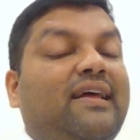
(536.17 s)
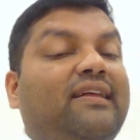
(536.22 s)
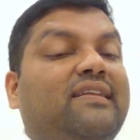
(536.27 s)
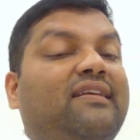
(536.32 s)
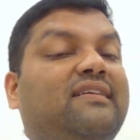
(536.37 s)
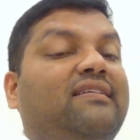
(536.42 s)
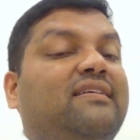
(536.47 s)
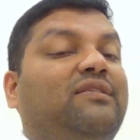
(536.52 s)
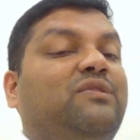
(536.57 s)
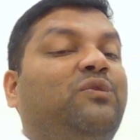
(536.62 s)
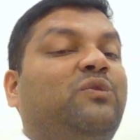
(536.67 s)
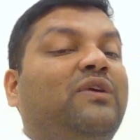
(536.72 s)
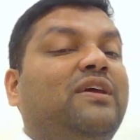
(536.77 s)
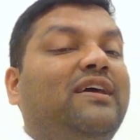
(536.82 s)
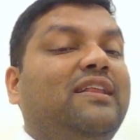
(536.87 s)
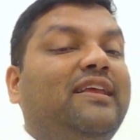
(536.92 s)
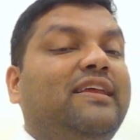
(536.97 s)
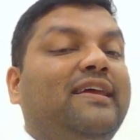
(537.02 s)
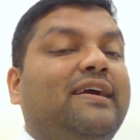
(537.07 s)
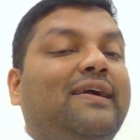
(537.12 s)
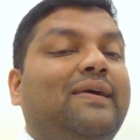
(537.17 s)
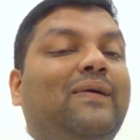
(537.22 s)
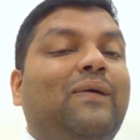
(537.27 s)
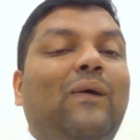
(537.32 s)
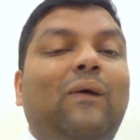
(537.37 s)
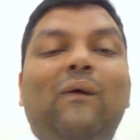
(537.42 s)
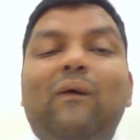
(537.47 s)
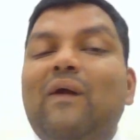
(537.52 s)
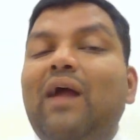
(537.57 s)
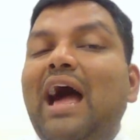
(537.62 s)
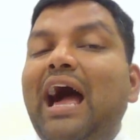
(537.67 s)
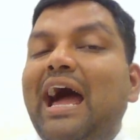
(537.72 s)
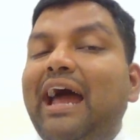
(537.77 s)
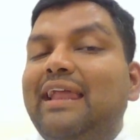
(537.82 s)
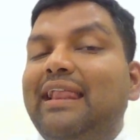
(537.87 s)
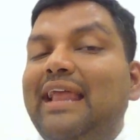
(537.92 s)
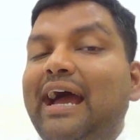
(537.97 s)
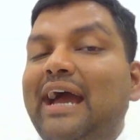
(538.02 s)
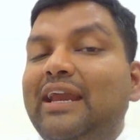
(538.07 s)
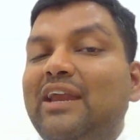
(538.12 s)
This is really the core
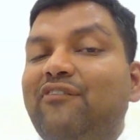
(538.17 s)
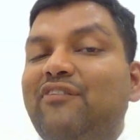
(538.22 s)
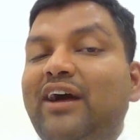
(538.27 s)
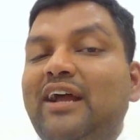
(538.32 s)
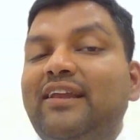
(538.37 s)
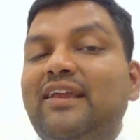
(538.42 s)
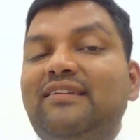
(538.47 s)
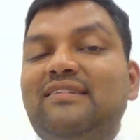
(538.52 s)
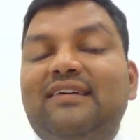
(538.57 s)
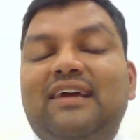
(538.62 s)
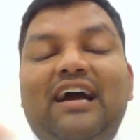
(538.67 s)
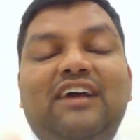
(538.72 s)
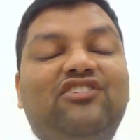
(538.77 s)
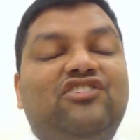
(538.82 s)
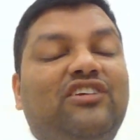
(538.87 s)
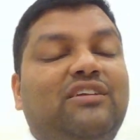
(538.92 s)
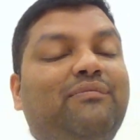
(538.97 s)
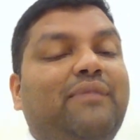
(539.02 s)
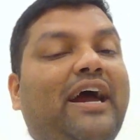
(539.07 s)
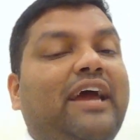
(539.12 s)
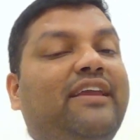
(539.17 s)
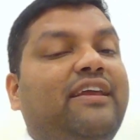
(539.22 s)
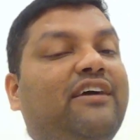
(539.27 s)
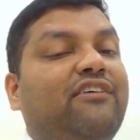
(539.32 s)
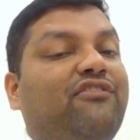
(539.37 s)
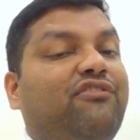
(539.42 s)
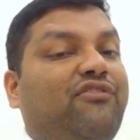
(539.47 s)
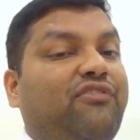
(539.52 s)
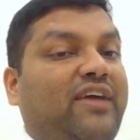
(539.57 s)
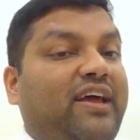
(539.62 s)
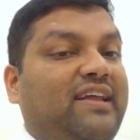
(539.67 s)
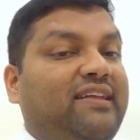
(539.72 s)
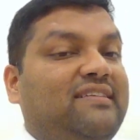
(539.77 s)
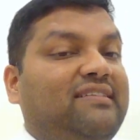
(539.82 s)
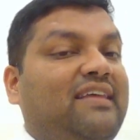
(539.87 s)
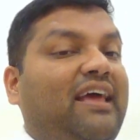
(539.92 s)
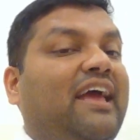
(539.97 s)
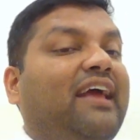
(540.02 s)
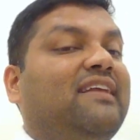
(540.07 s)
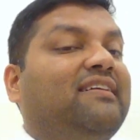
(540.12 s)
highlight of our discussion, my dear
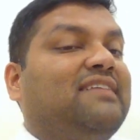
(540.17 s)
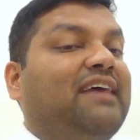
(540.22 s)
friends, hence